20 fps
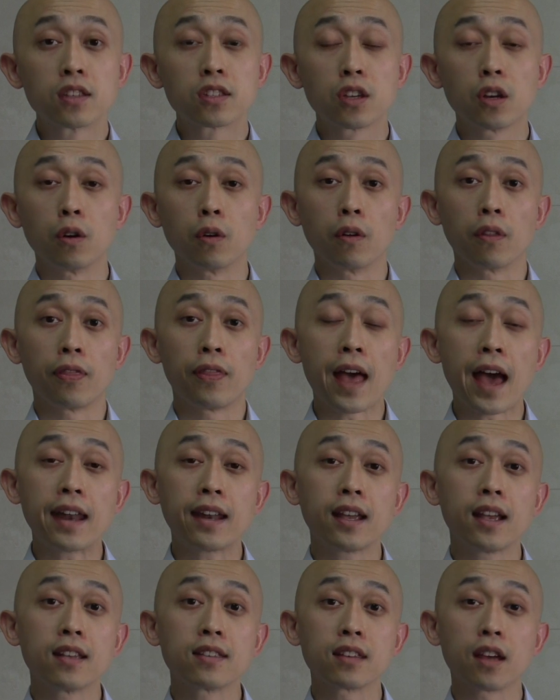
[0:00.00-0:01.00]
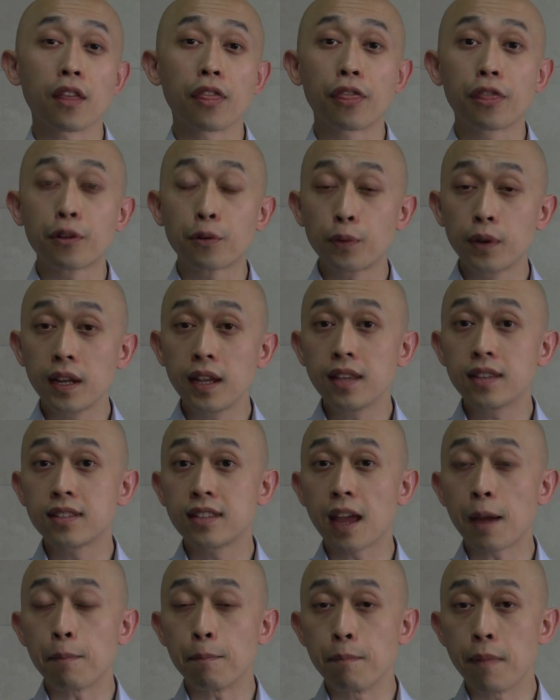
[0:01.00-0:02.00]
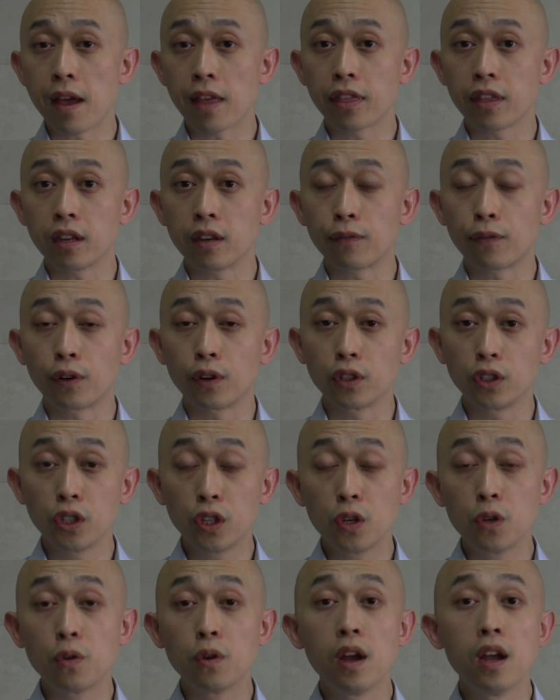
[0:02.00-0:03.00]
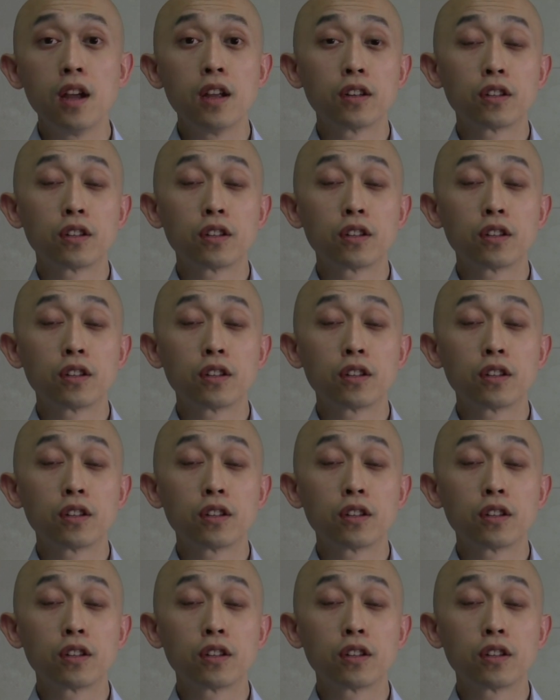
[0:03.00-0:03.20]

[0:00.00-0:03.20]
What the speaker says: So that is a 3-step method for you